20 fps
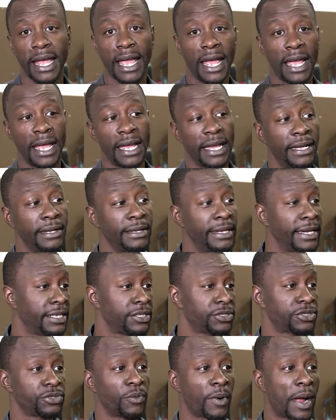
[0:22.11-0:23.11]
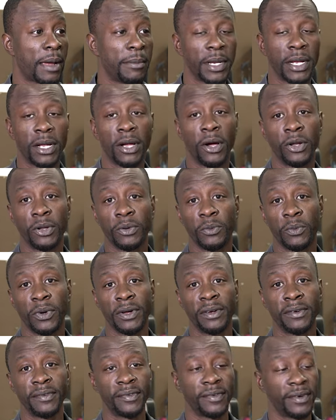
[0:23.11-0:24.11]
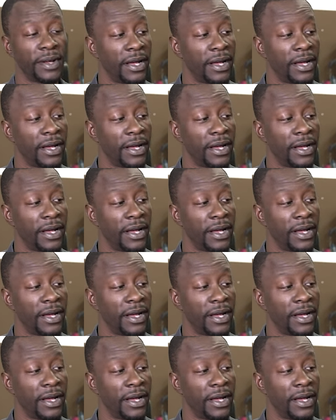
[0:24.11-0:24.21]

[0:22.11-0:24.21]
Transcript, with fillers: and get it ceramic coated with